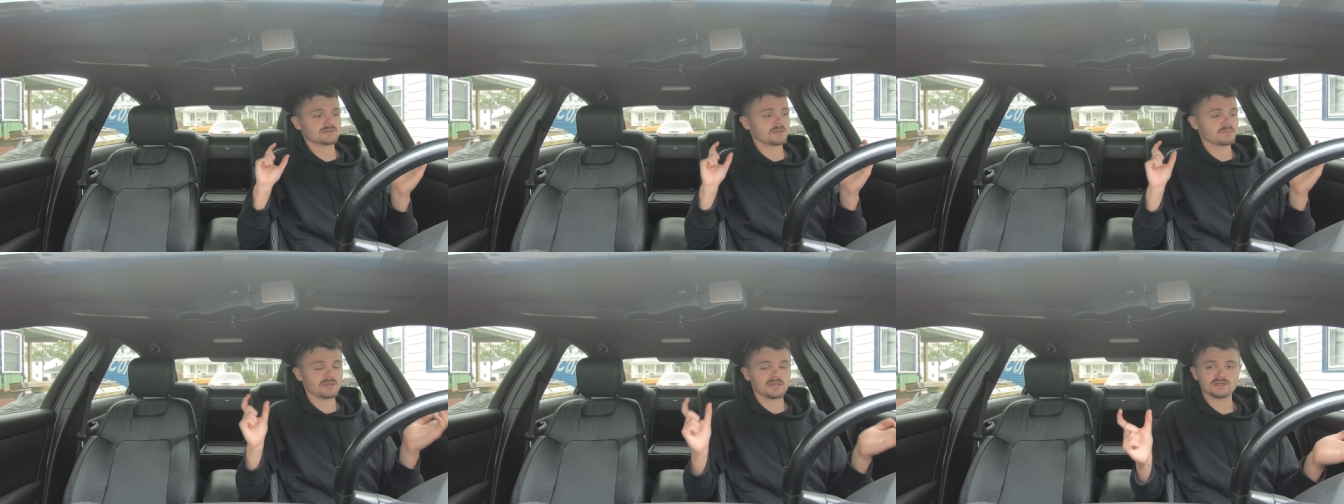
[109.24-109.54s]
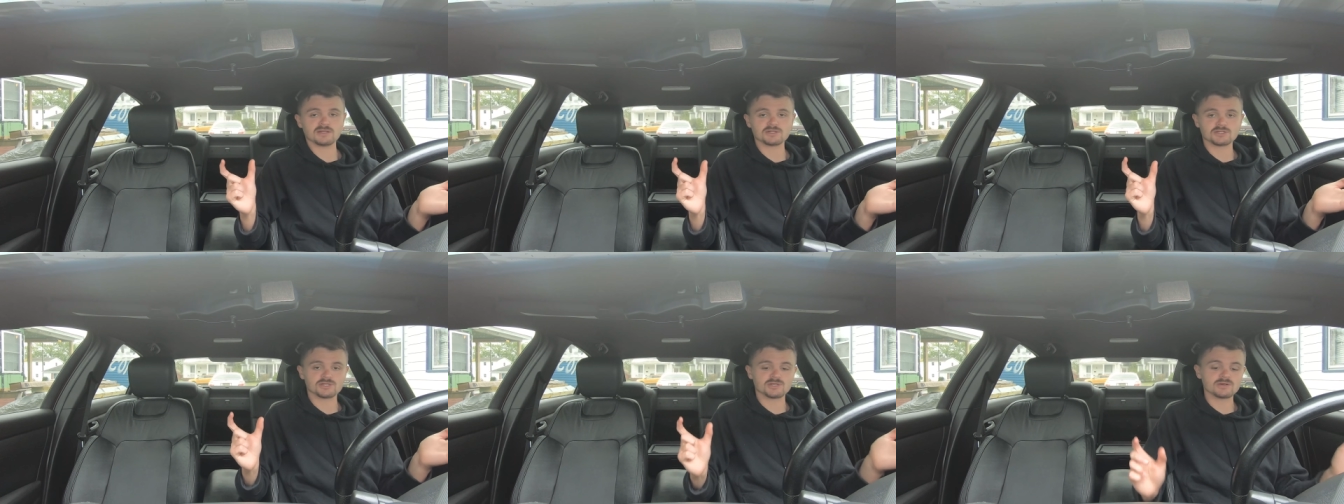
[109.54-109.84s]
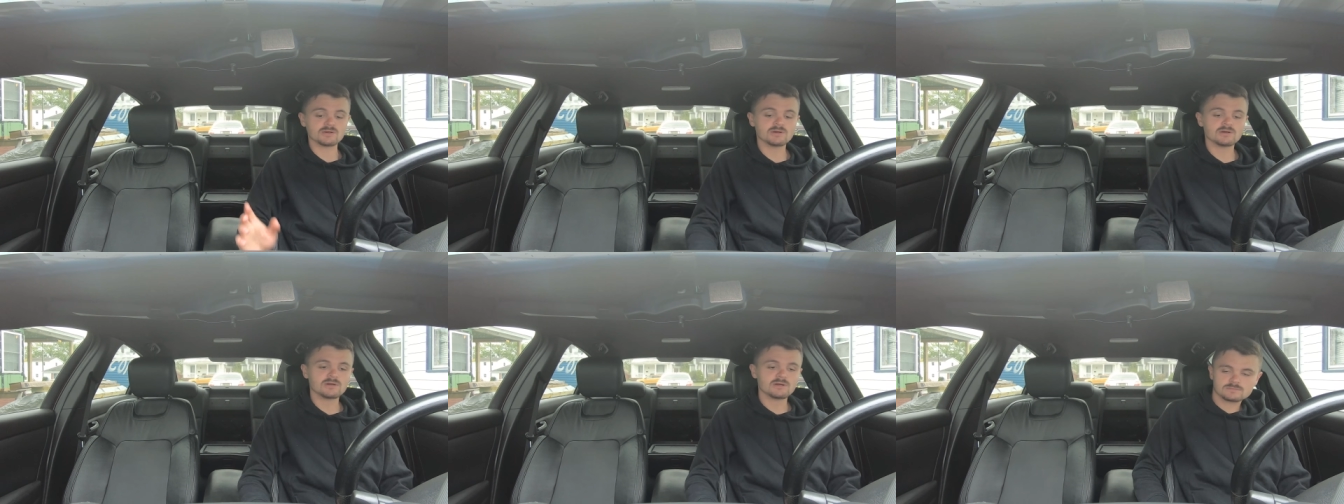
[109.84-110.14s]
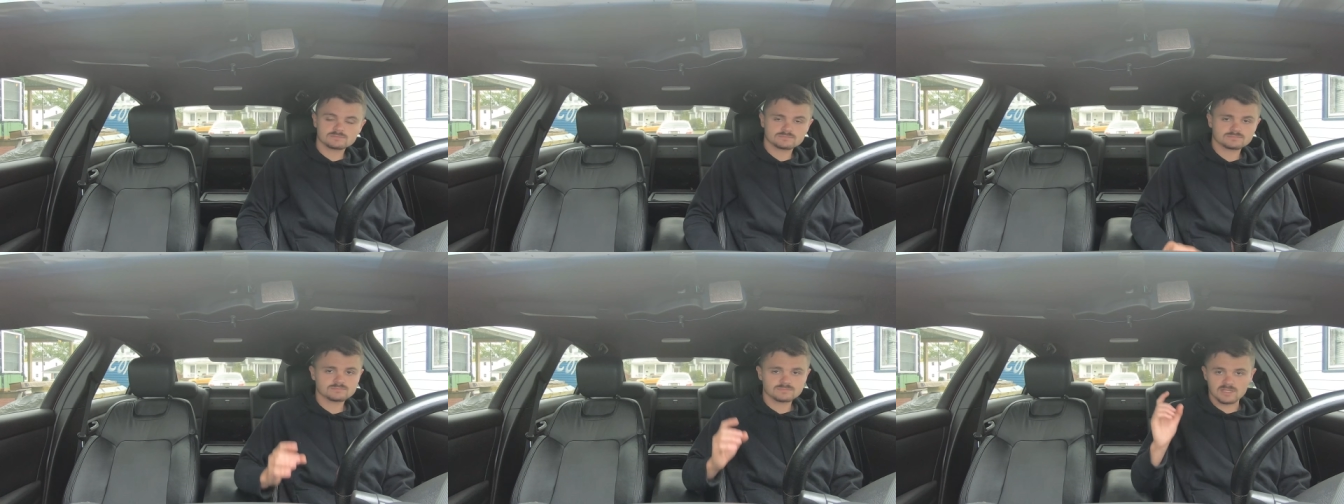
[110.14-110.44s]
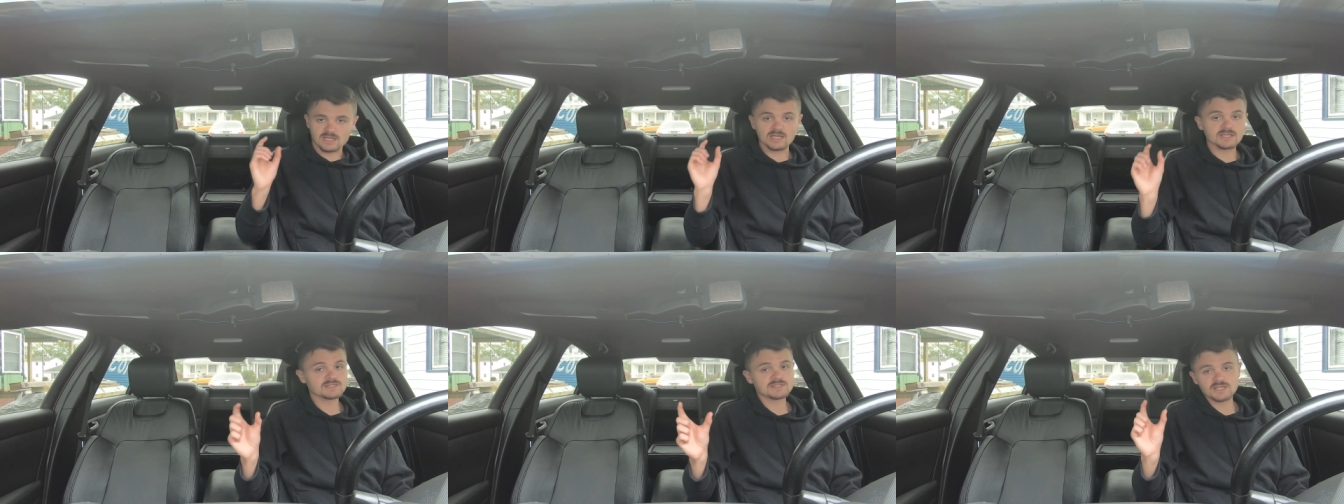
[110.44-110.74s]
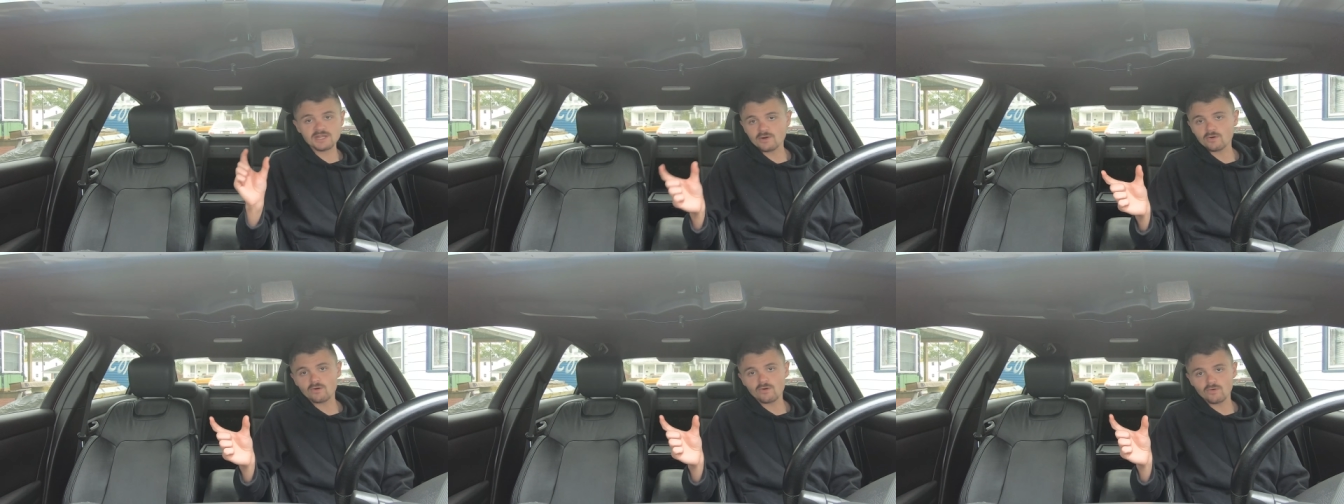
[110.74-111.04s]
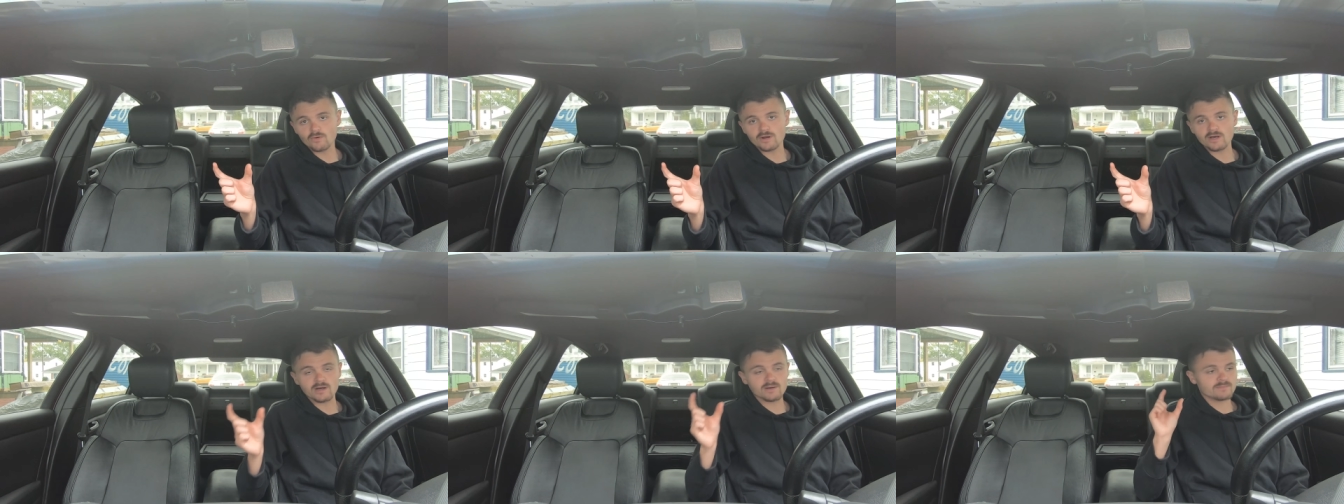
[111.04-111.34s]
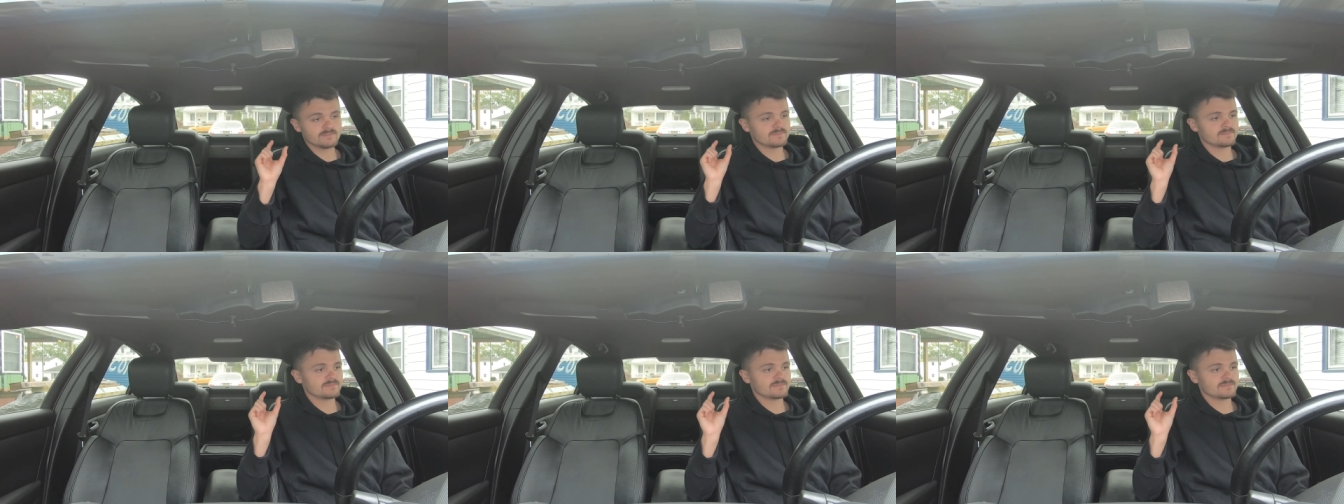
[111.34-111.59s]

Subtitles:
the main issue, is they don't hold up.